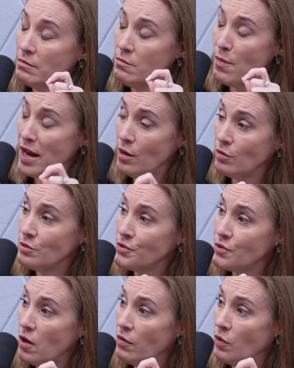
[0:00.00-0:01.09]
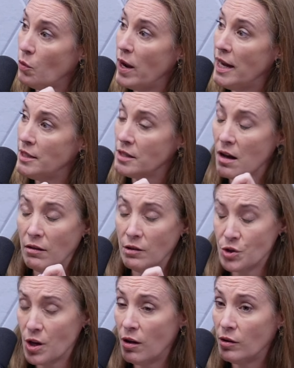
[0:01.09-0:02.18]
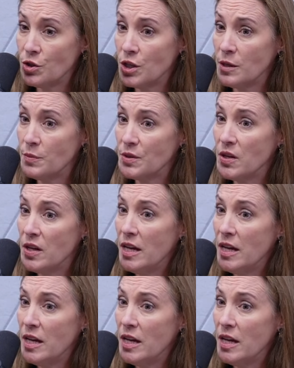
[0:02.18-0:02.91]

males on the way to college scholarships